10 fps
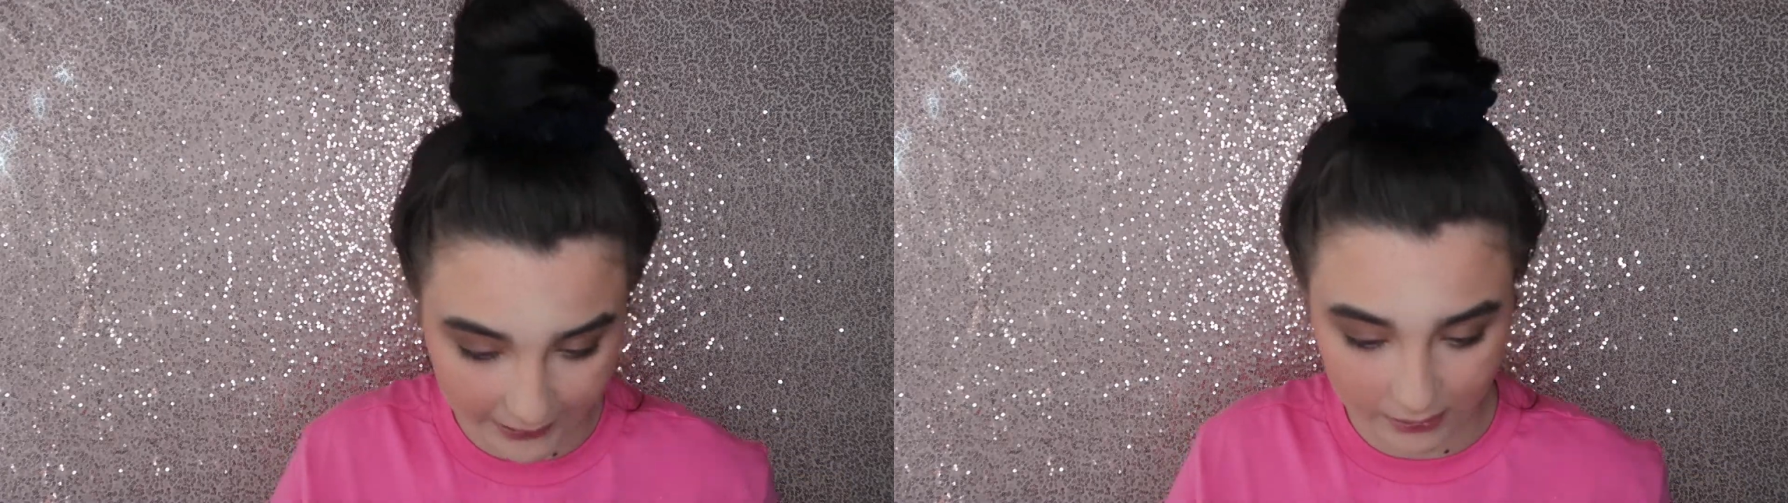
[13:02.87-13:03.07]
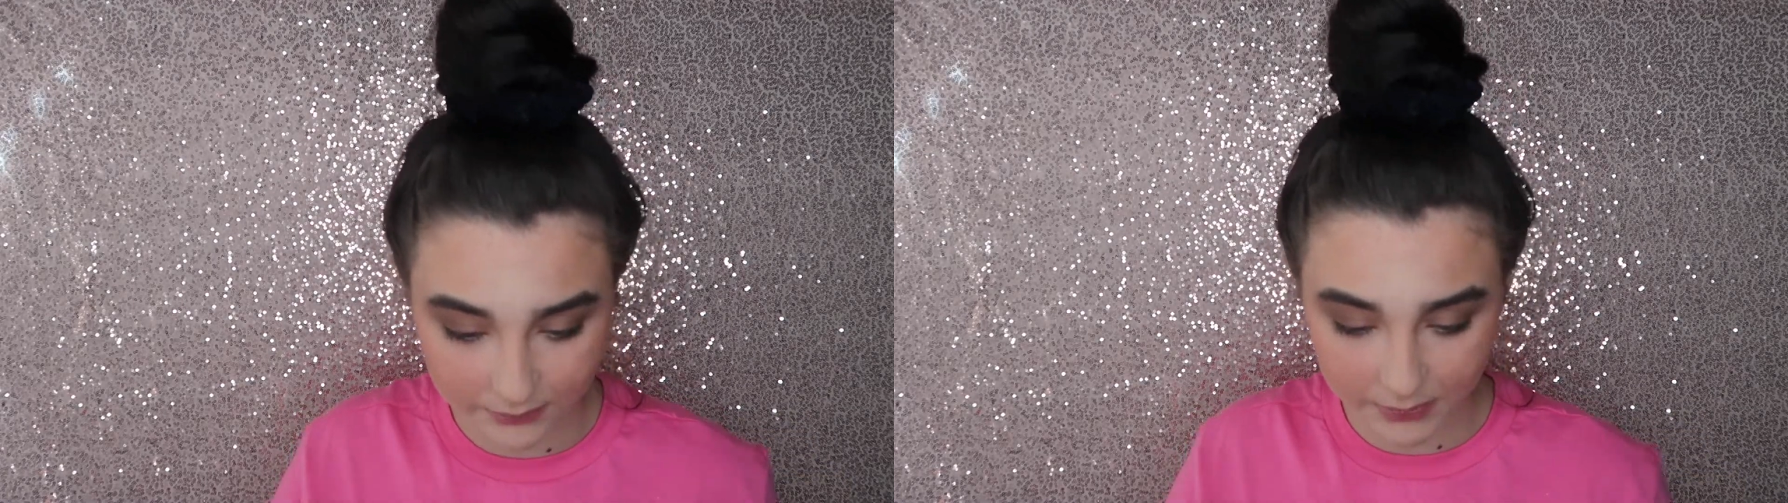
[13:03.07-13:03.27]

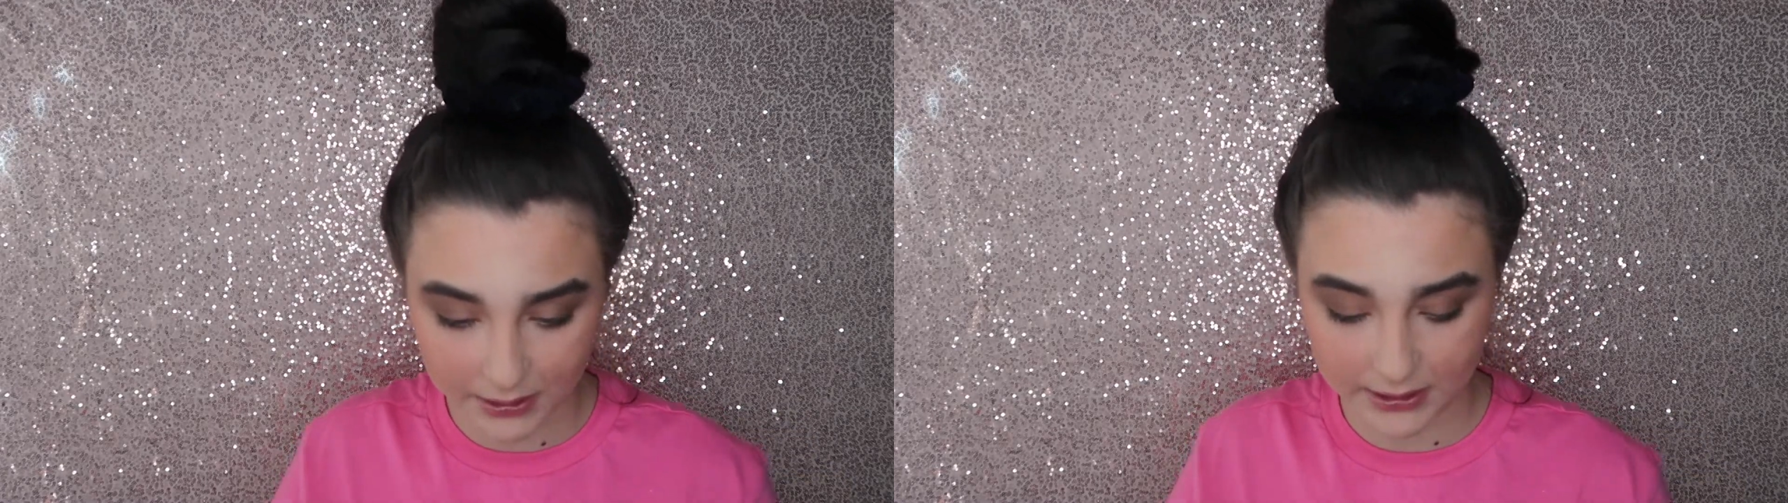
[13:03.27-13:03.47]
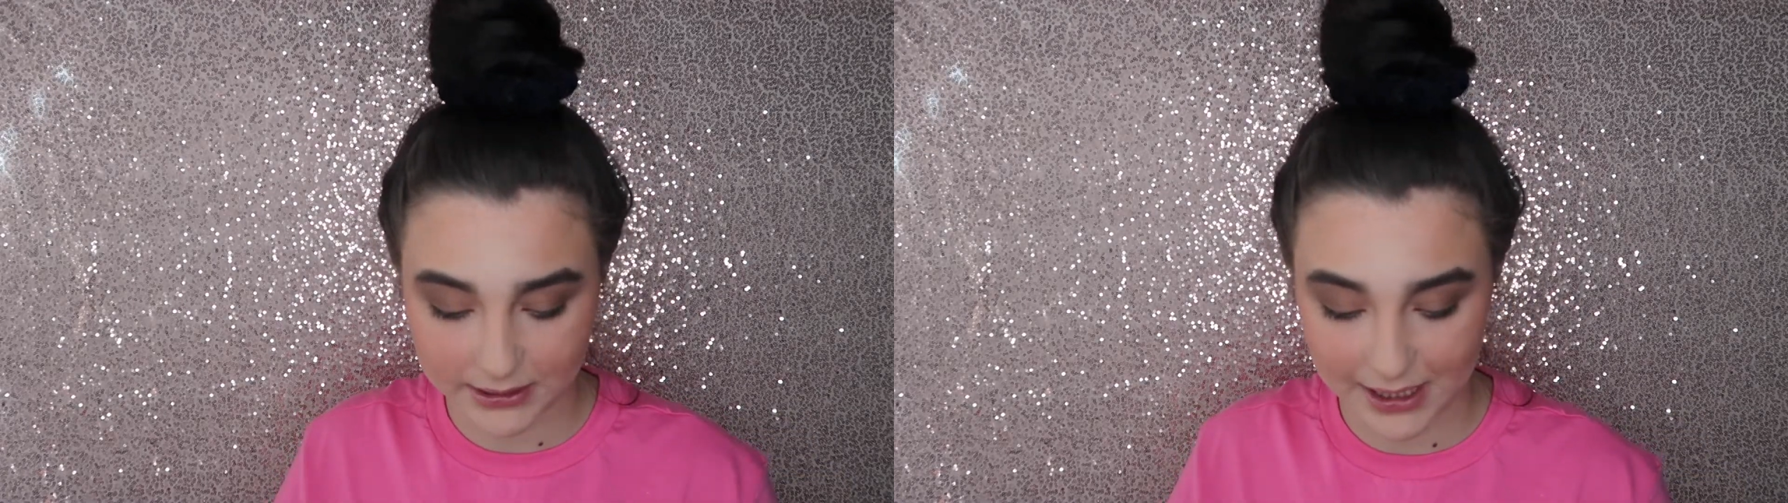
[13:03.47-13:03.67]
I'm
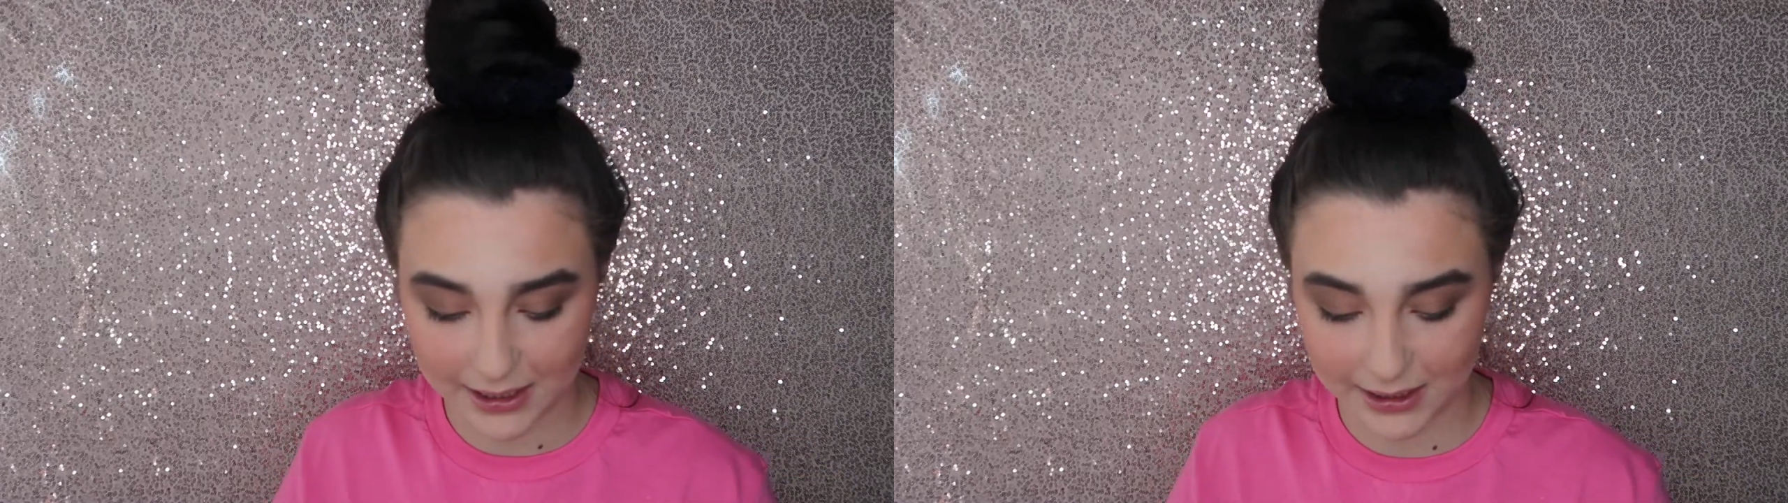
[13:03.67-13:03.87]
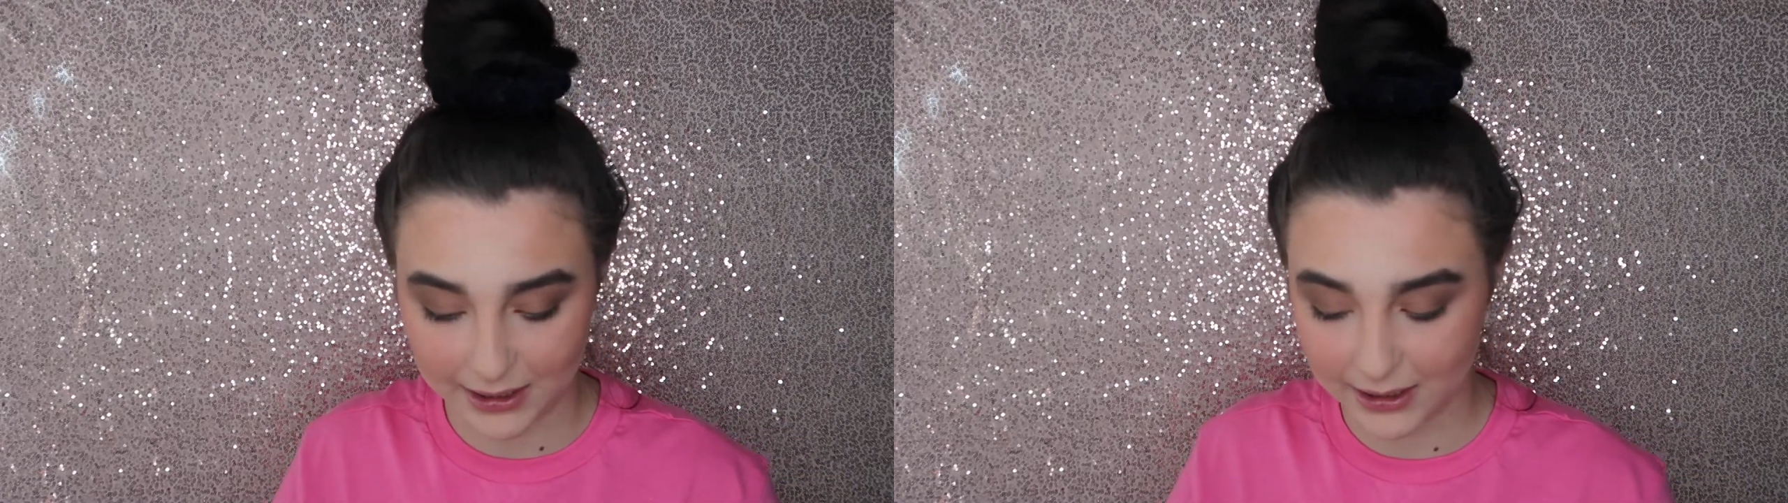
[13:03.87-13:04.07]
going to
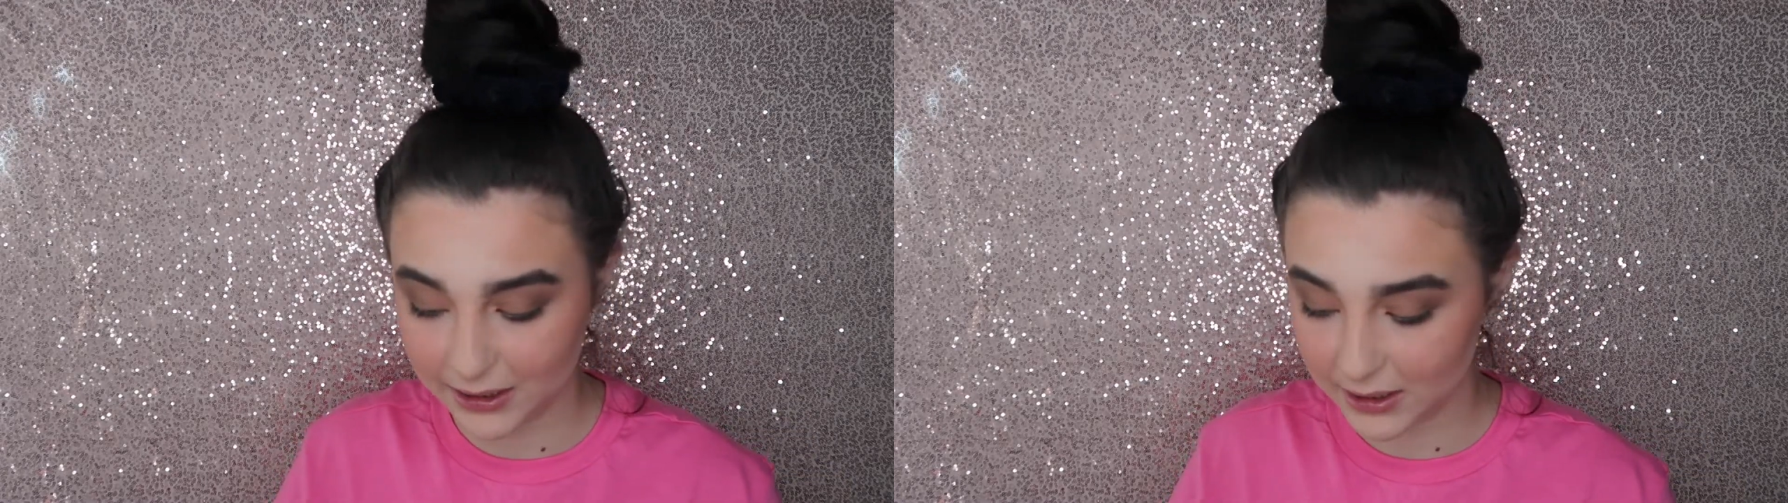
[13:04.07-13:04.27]
take